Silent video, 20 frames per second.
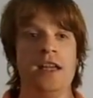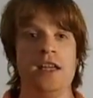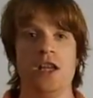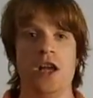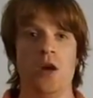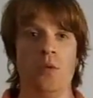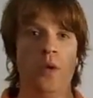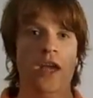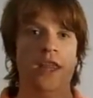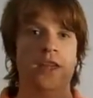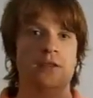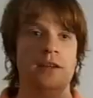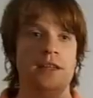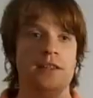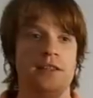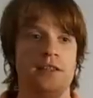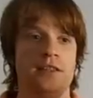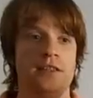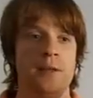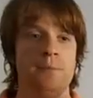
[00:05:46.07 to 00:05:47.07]
You know, whether
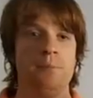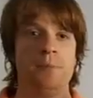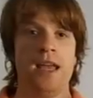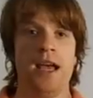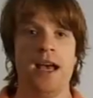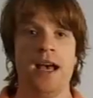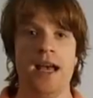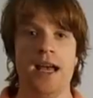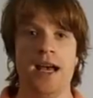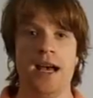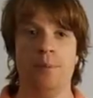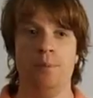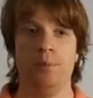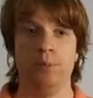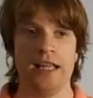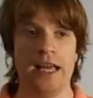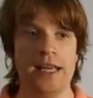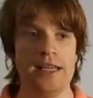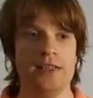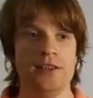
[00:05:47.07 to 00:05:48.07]
it's a
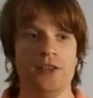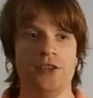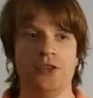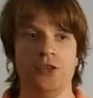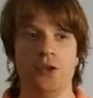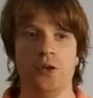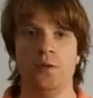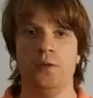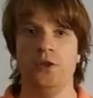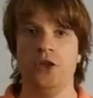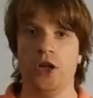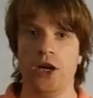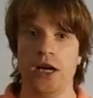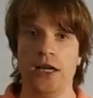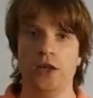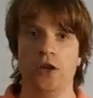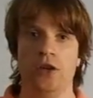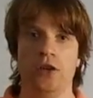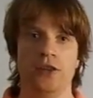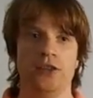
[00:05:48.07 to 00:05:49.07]
blatant sort of
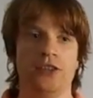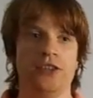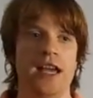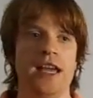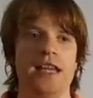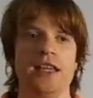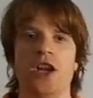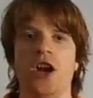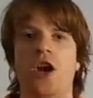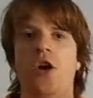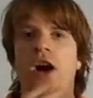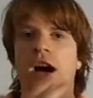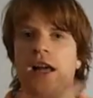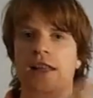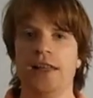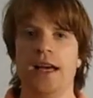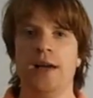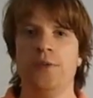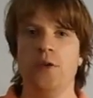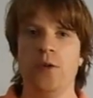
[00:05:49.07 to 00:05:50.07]
dialogue saying, you know, I
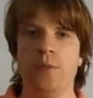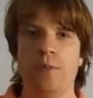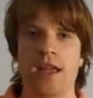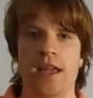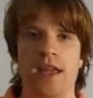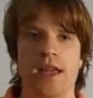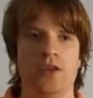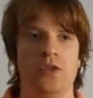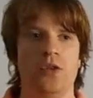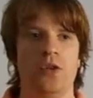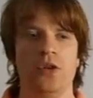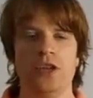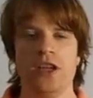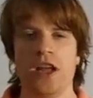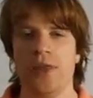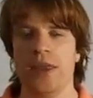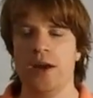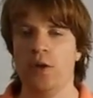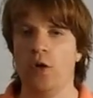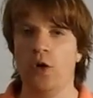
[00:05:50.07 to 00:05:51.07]
love you, man, or, you
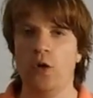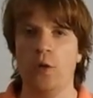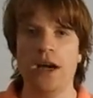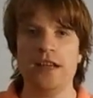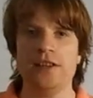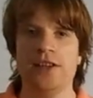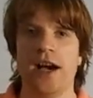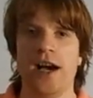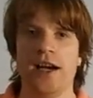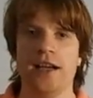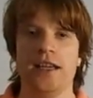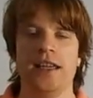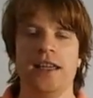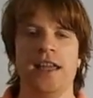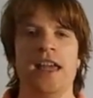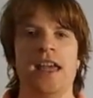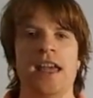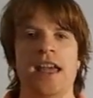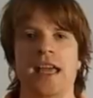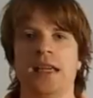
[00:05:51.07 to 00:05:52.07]
know, they're always hugging.
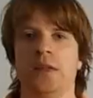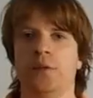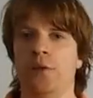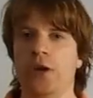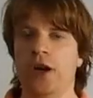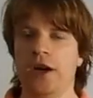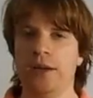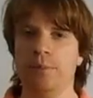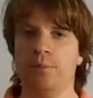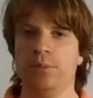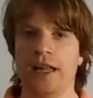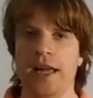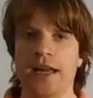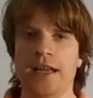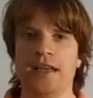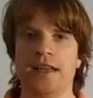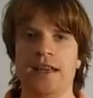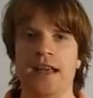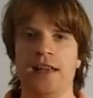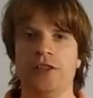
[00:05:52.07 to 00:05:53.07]
It's very
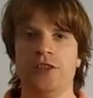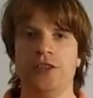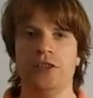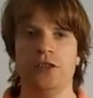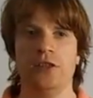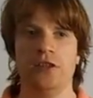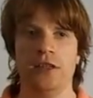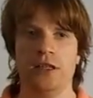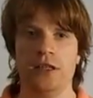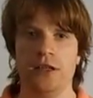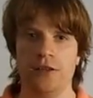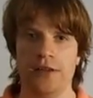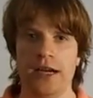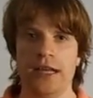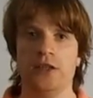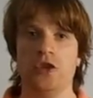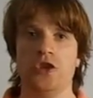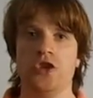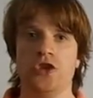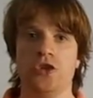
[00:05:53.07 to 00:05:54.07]
blatant as to the
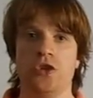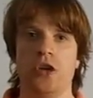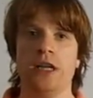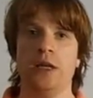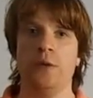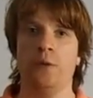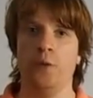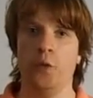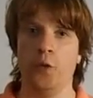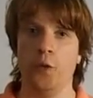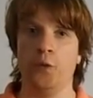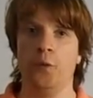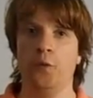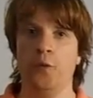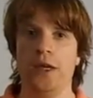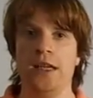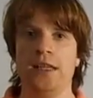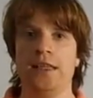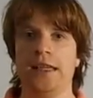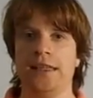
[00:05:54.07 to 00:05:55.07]
directors trying to force
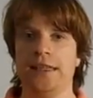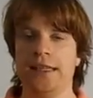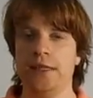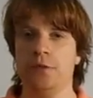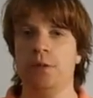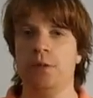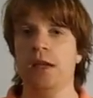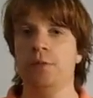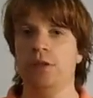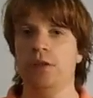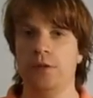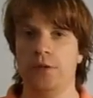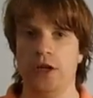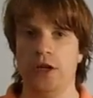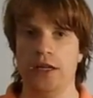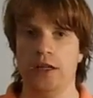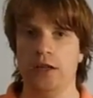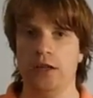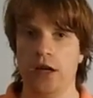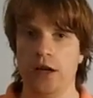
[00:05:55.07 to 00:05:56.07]
feed that these people are
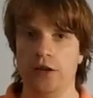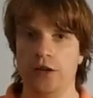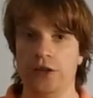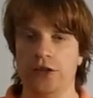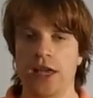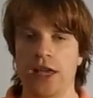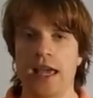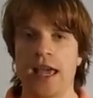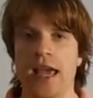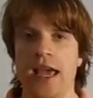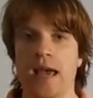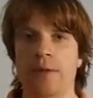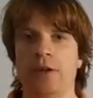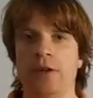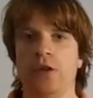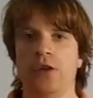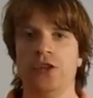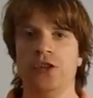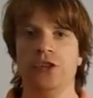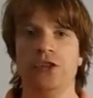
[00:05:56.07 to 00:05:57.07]
very close. And
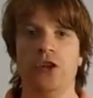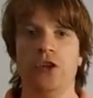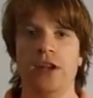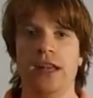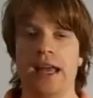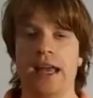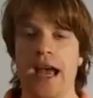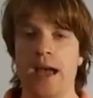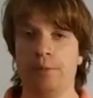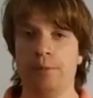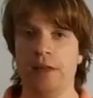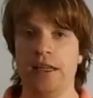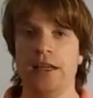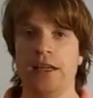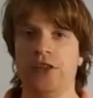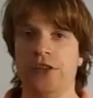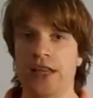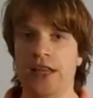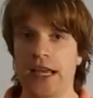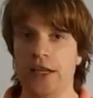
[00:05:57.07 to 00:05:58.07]
because it's not happening
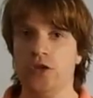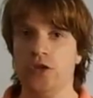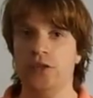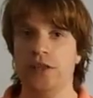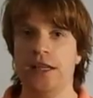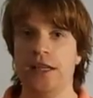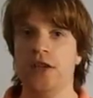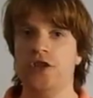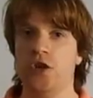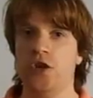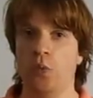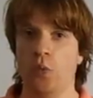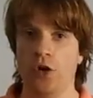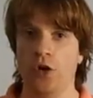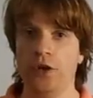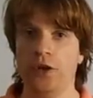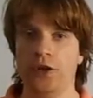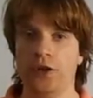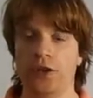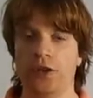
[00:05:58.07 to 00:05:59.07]
as naturally as you
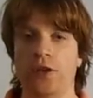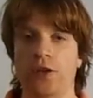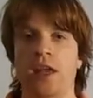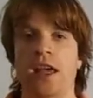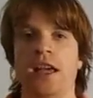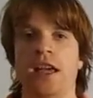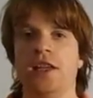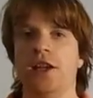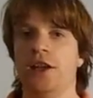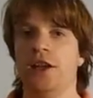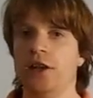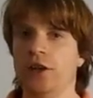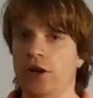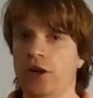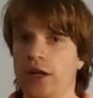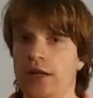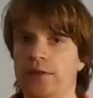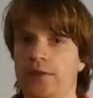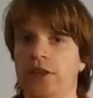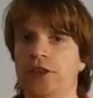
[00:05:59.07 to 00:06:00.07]
want it to, you can
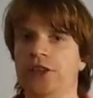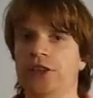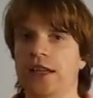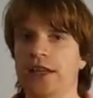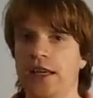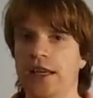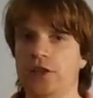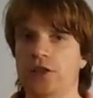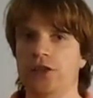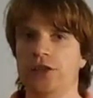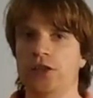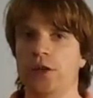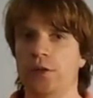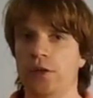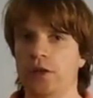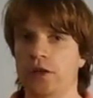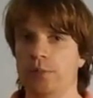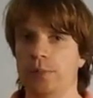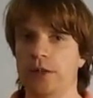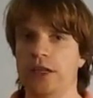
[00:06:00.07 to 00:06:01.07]
kind of disconnect yourself
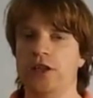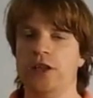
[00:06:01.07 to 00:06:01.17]
a little bit.